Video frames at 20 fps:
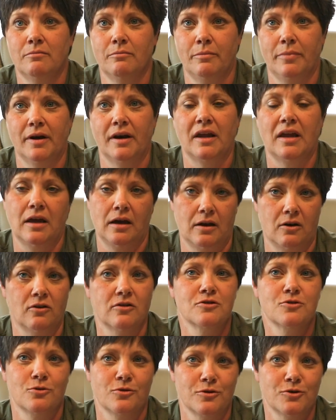but again,
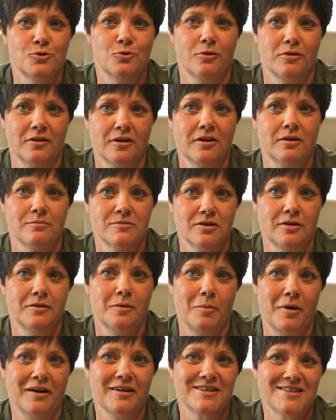also the joy that comes on the
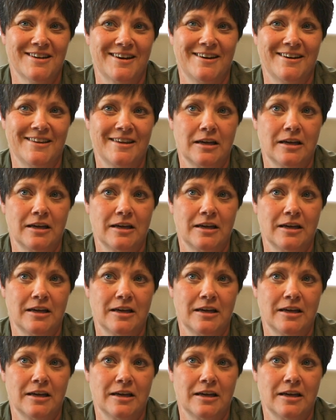backside of